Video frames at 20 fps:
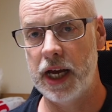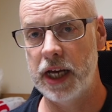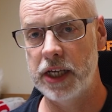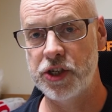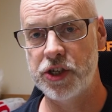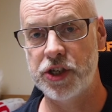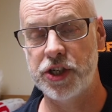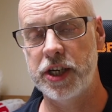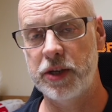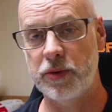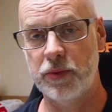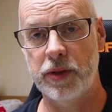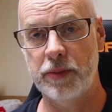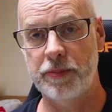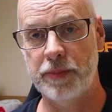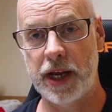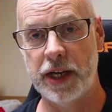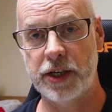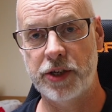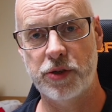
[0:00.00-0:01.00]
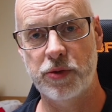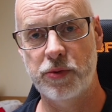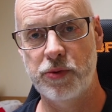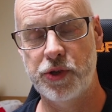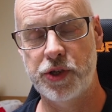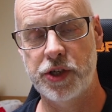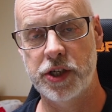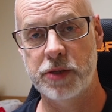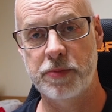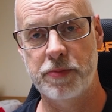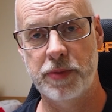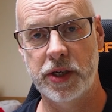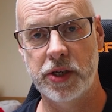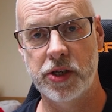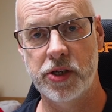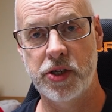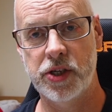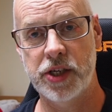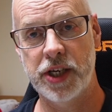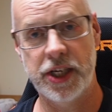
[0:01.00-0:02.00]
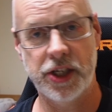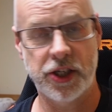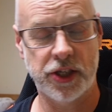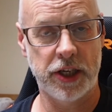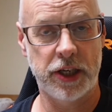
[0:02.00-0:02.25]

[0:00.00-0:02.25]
stick with the petrols just because it's